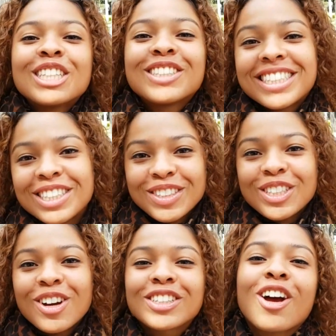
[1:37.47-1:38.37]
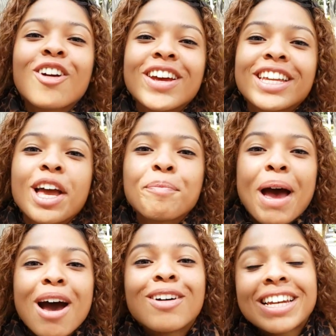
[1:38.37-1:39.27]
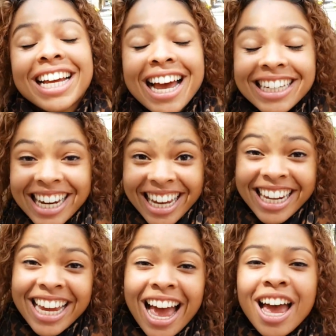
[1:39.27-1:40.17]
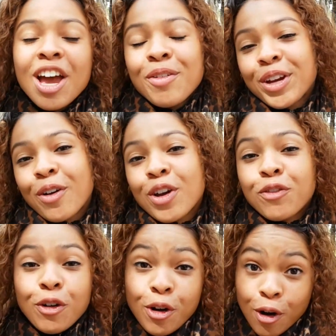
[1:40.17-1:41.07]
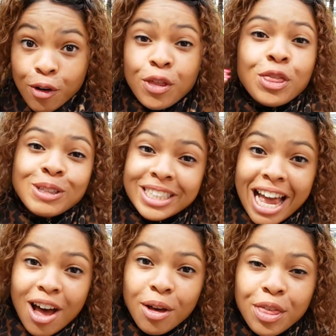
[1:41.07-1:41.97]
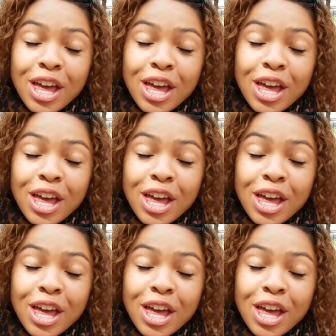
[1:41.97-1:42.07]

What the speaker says: So since we talked already about La Candelaria, we're going from north to south.